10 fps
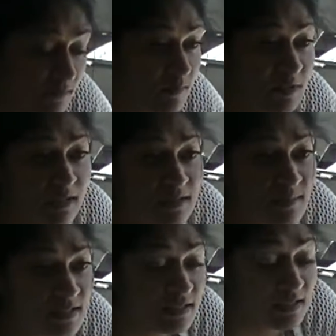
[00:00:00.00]
We've done some
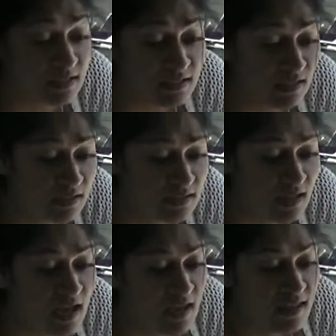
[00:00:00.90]
statistics.
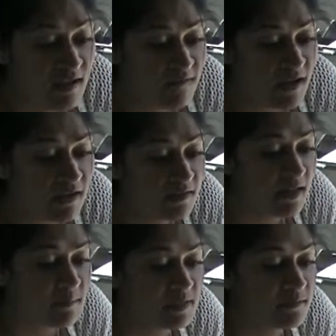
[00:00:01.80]
They found
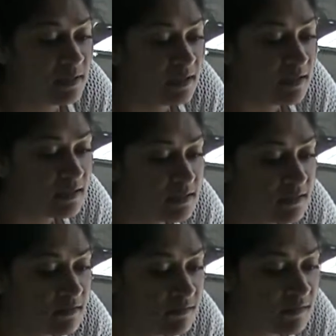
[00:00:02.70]
that between
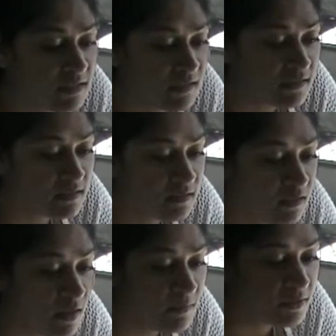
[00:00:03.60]
0 and 50,000
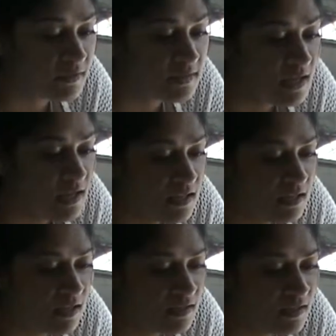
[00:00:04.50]
kilometers, we
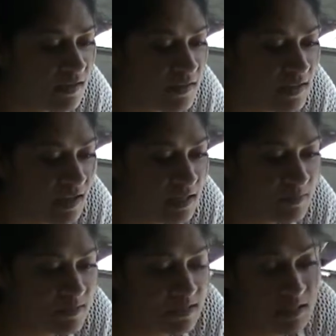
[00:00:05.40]
kind of call that the
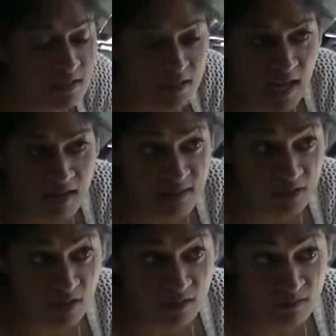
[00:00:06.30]
honeymoon stage, the gas
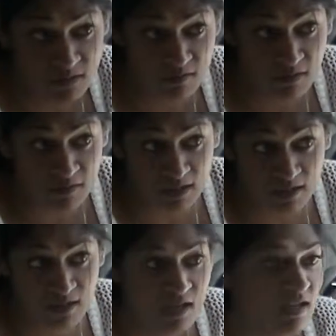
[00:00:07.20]
and go. Would you
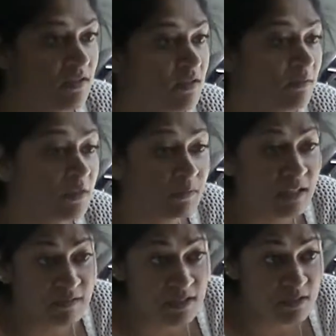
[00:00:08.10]
agree? You don't really
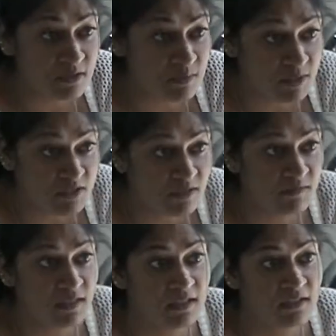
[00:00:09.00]
have to do too much to your
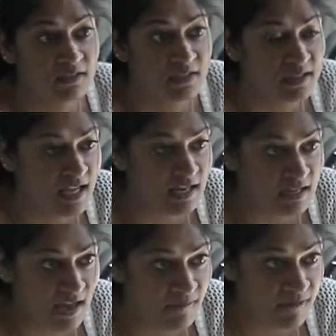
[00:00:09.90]
vehicle, just get in,
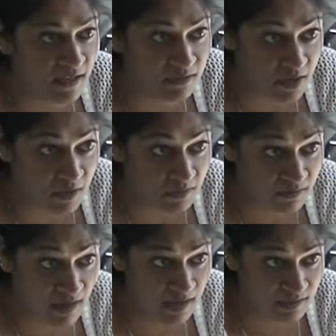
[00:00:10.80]
have fun, and go,
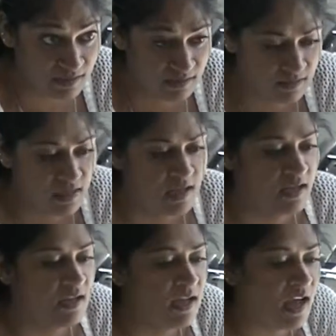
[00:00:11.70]
correct?
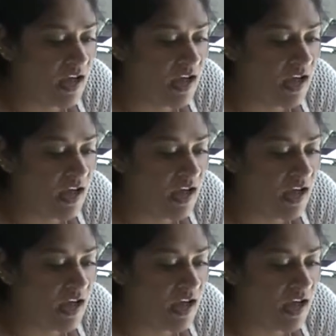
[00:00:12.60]
Mm-hmm.